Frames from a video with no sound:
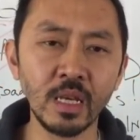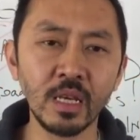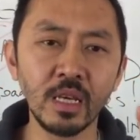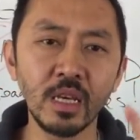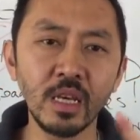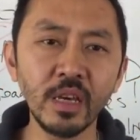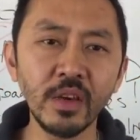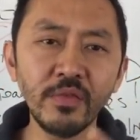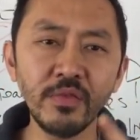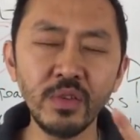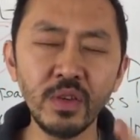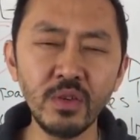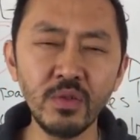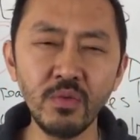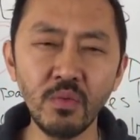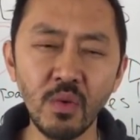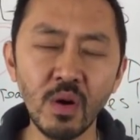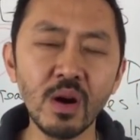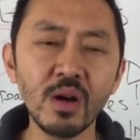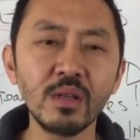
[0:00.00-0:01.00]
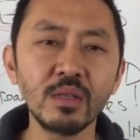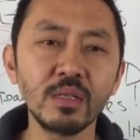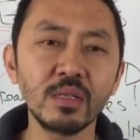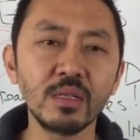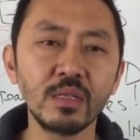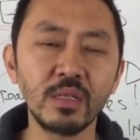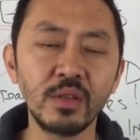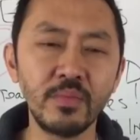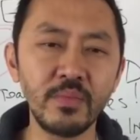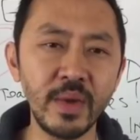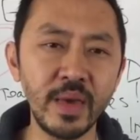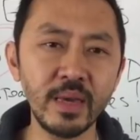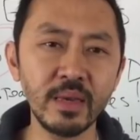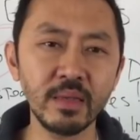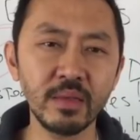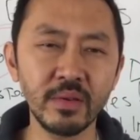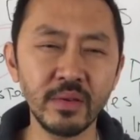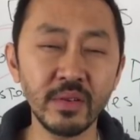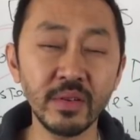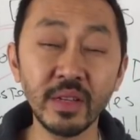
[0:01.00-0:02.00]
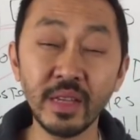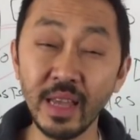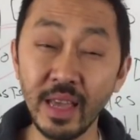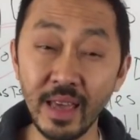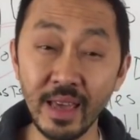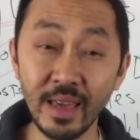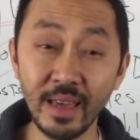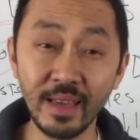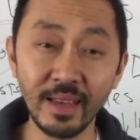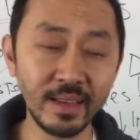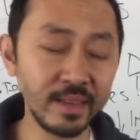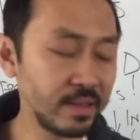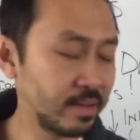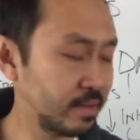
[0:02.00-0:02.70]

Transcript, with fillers: If you want to make their day,